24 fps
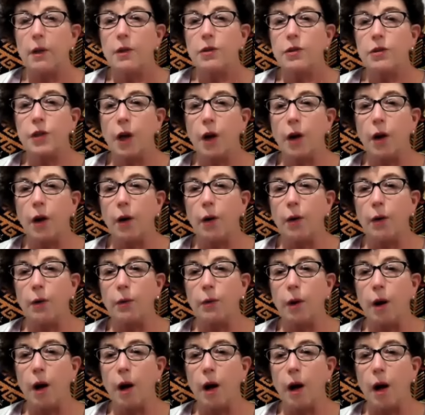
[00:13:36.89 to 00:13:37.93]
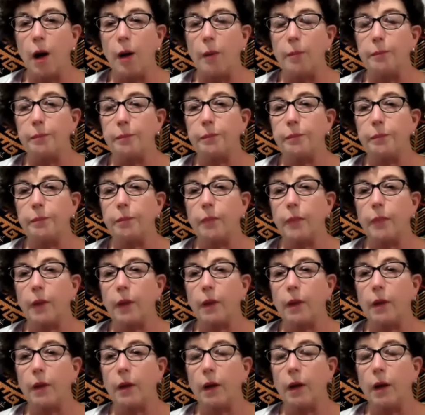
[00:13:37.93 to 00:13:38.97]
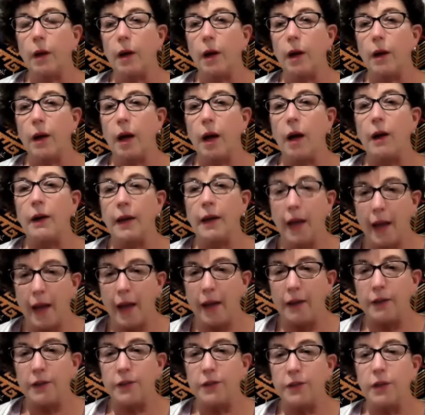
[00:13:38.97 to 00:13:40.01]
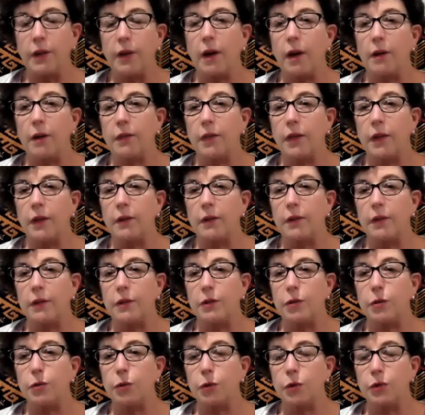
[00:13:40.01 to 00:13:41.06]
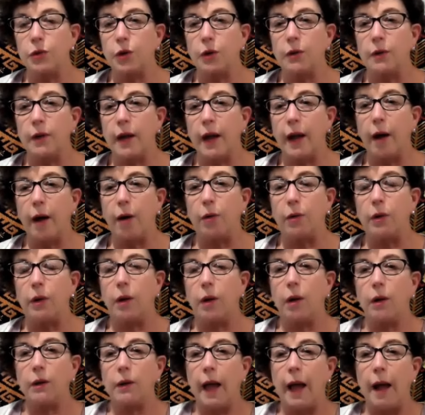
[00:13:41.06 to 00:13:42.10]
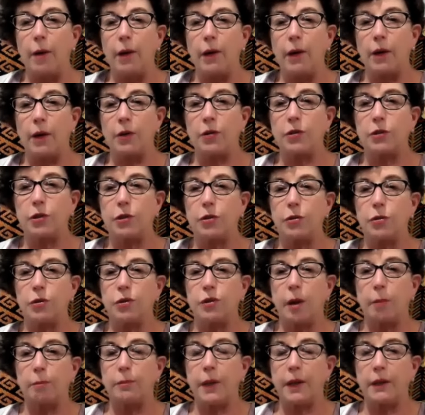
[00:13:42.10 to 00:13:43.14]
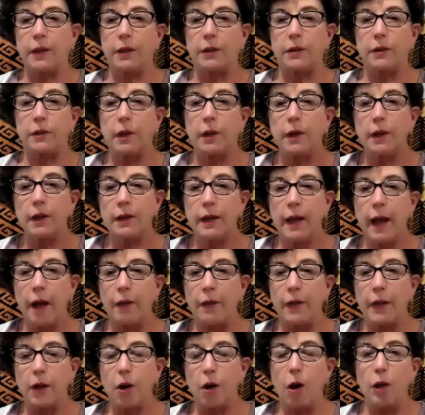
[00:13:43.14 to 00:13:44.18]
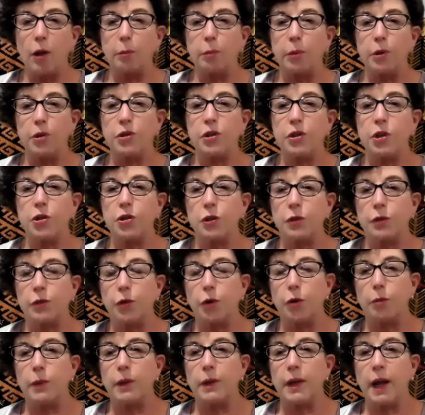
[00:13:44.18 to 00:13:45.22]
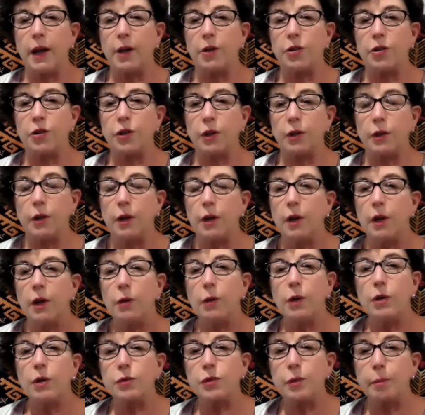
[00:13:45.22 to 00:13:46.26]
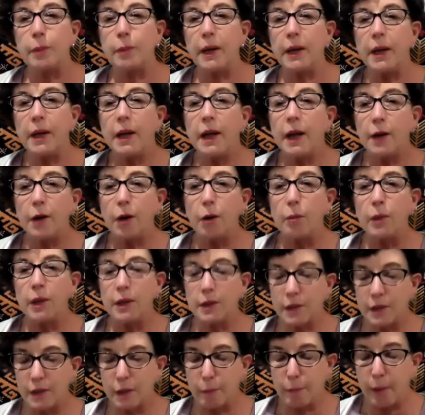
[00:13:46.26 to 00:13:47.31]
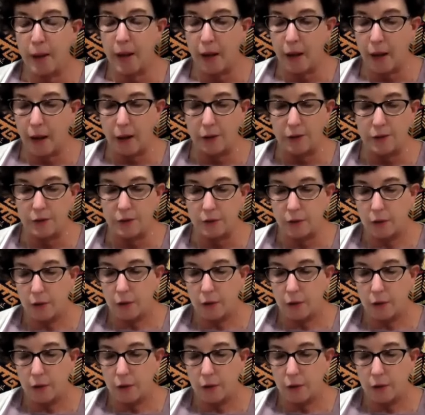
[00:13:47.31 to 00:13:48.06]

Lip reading: So again, the tools are now allowing us to do something that's now they call it precision fermentation, which was a bit hit or miss in the past.